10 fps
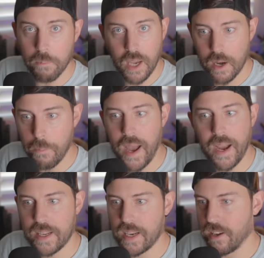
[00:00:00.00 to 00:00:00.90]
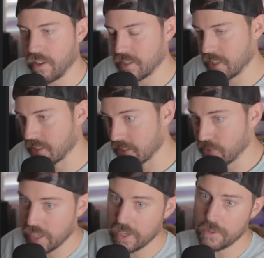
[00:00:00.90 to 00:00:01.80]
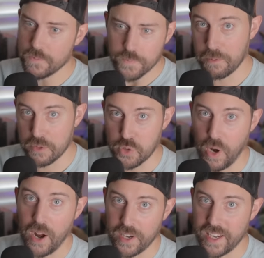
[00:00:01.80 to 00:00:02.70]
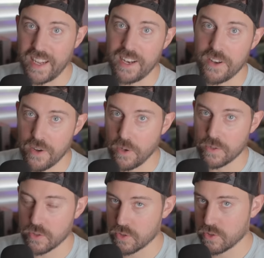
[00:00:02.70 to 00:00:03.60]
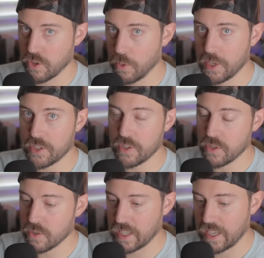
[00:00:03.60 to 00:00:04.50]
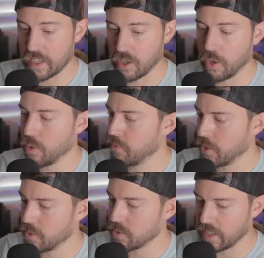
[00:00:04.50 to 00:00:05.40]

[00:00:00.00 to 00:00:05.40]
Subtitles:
I'm kind of packing it all into this video, I am drowning in news. There's so much news. I got car reviews.